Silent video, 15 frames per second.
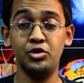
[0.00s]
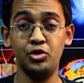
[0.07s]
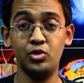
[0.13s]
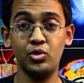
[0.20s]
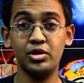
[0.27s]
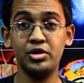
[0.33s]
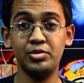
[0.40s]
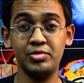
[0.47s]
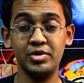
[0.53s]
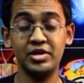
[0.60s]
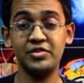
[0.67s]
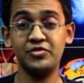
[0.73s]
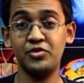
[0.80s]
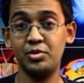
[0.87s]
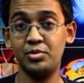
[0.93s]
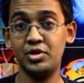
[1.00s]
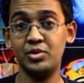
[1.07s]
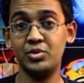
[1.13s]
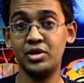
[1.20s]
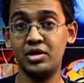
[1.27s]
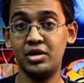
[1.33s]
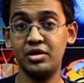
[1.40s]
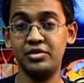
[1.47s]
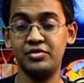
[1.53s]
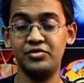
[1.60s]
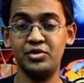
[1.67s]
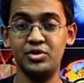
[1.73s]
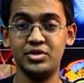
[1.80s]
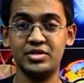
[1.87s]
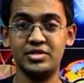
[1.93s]
you want to build a Formula One car for
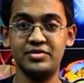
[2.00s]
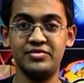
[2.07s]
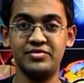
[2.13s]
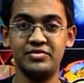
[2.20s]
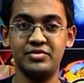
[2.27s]
yourself?